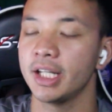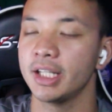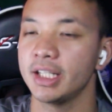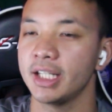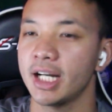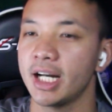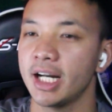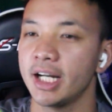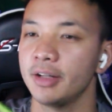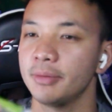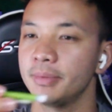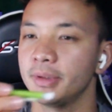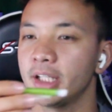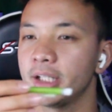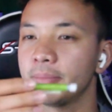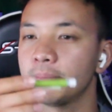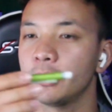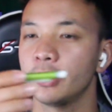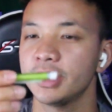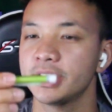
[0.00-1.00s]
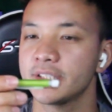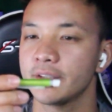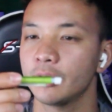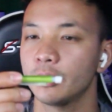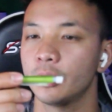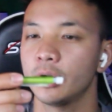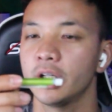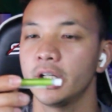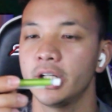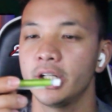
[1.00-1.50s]
And the I would be like
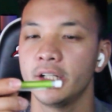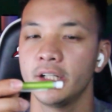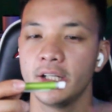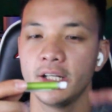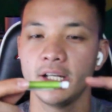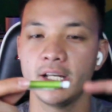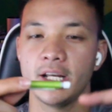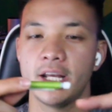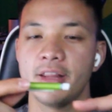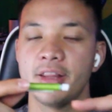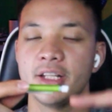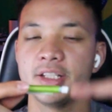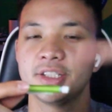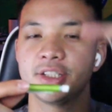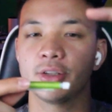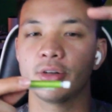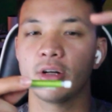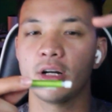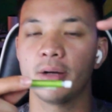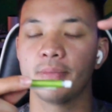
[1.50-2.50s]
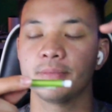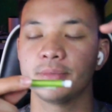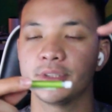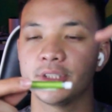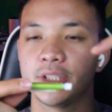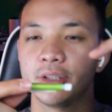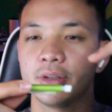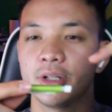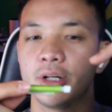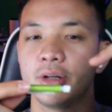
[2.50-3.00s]
0.71 and then 0 up,
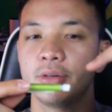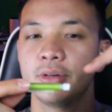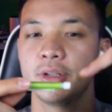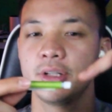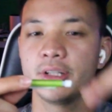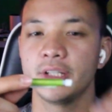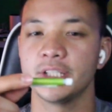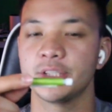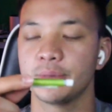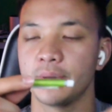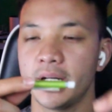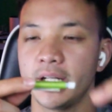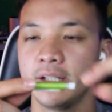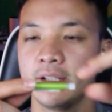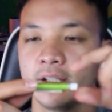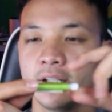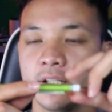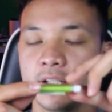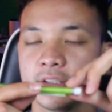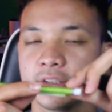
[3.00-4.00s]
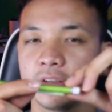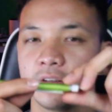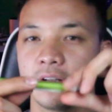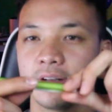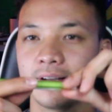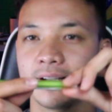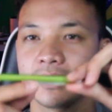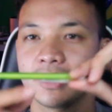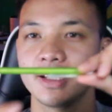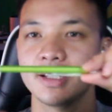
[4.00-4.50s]
0 this way. So it
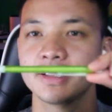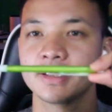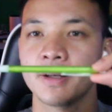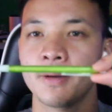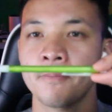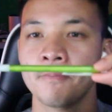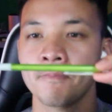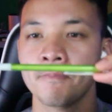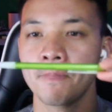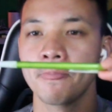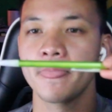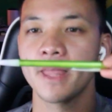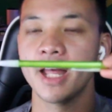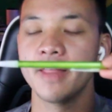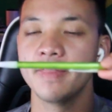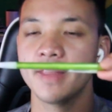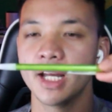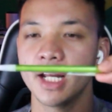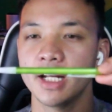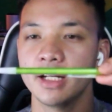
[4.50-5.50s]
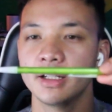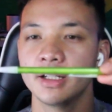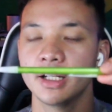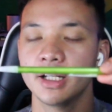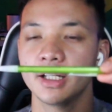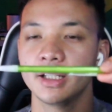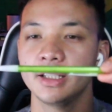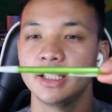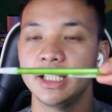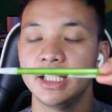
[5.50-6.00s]
looked like this. And then
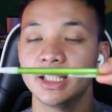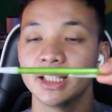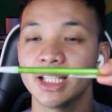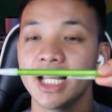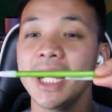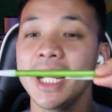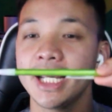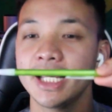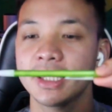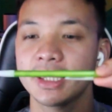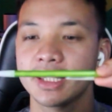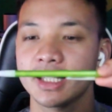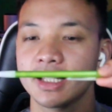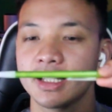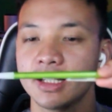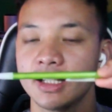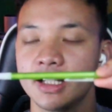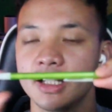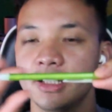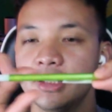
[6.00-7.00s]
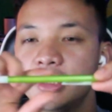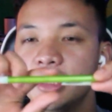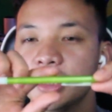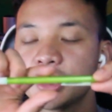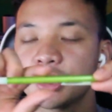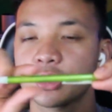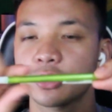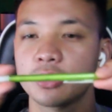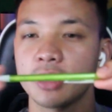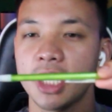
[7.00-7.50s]
the length
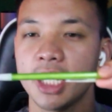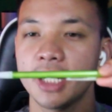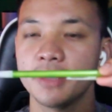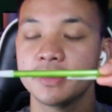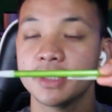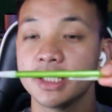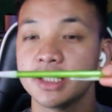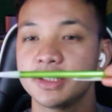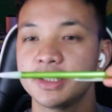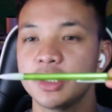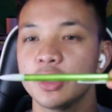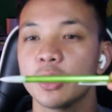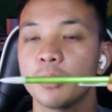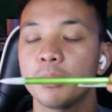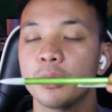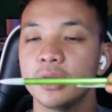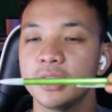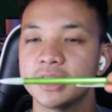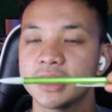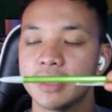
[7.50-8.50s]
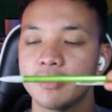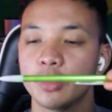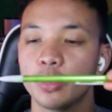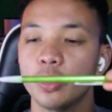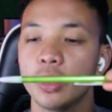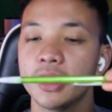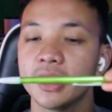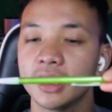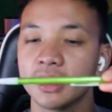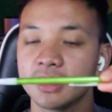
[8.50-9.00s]
described the
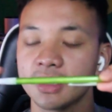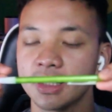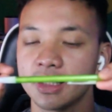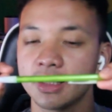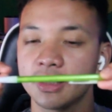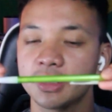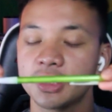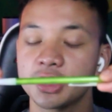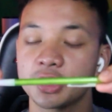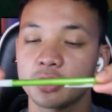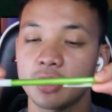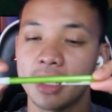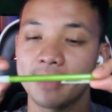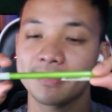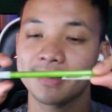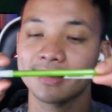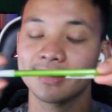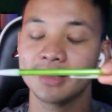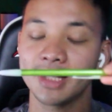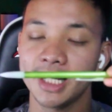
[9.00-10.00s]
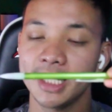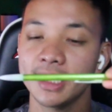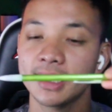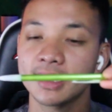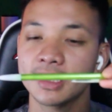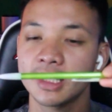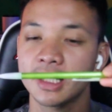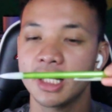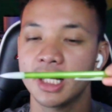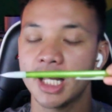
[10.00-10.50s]
0.71, described the
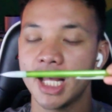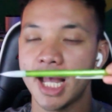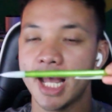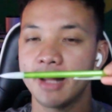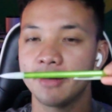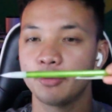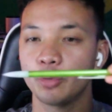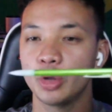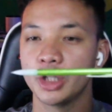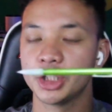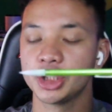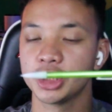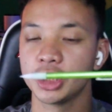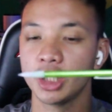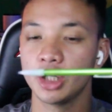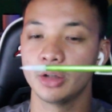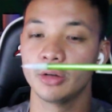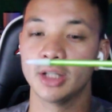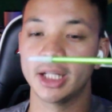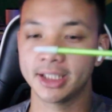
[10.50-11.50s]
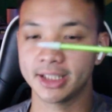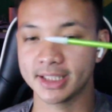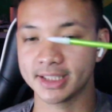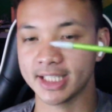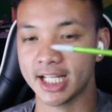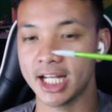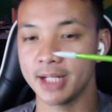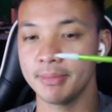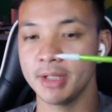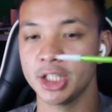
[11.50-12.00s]
length. at which, like this
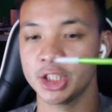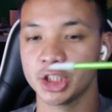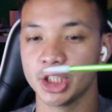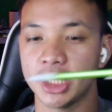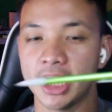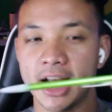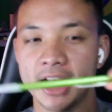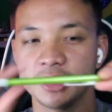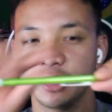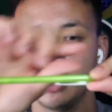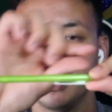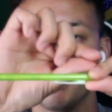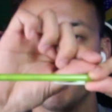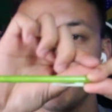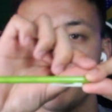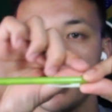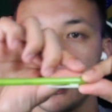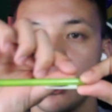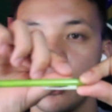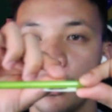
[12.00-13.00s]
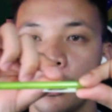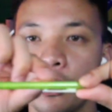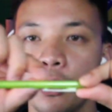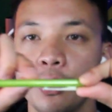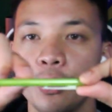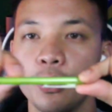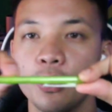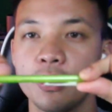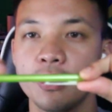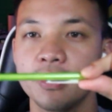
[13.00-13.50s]
animation, as you
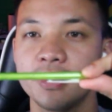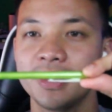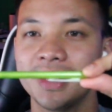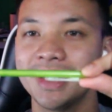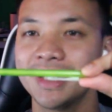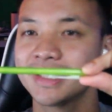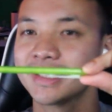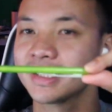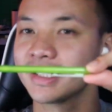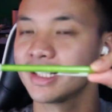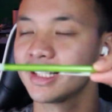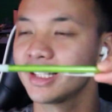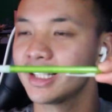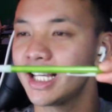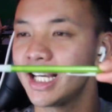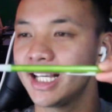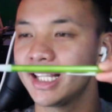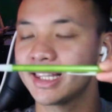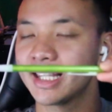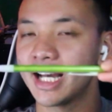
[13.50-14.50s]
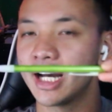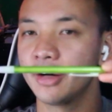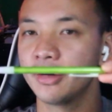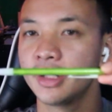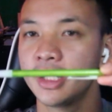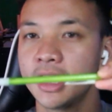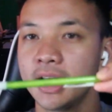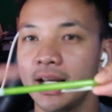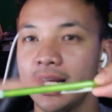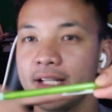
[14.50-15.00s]
pull this length
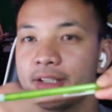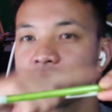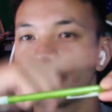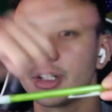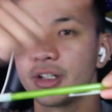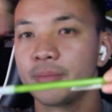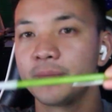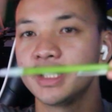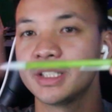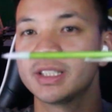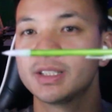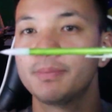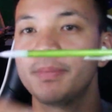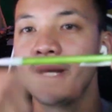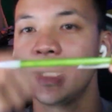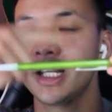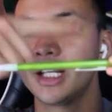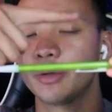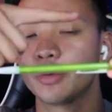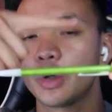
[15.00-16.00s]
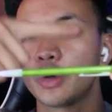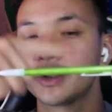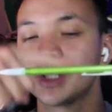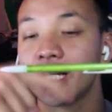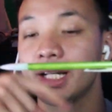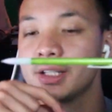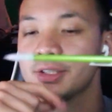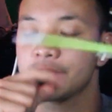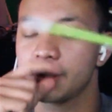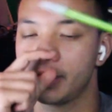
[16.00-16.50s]
out, it's going to be spinning,
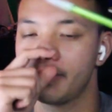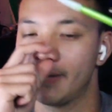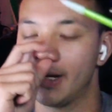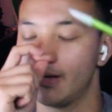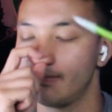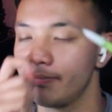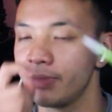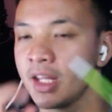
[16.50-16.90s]
rotating a certain amount.